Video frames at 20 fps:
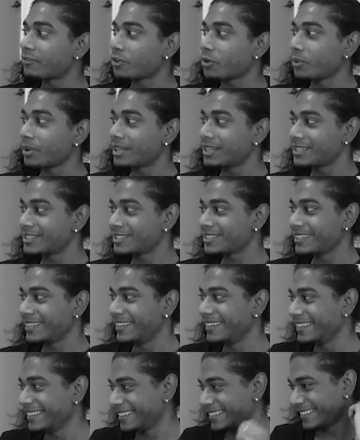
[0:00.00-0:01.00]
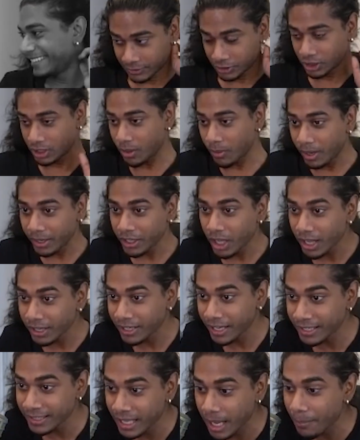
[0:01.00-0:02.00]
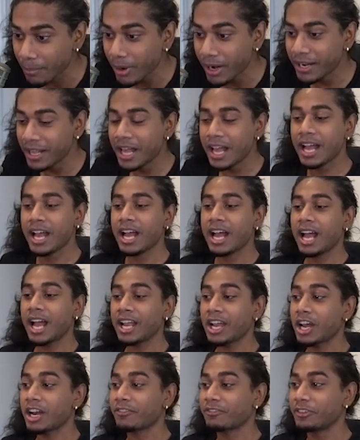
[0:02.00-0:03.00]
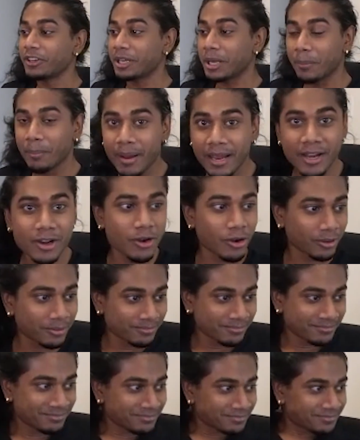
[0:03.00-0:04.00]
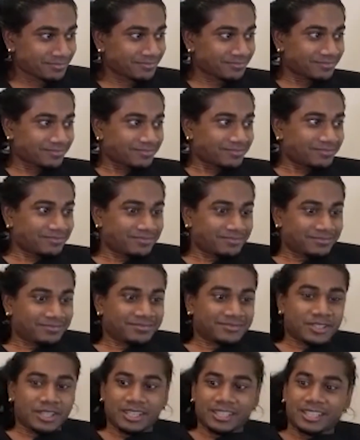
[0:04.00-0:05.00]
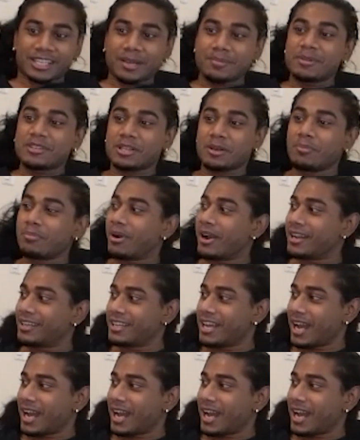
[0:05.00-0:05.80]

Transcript: for weeks. So while y'all getting that bread, I got a freaking bagel. Give me some bread,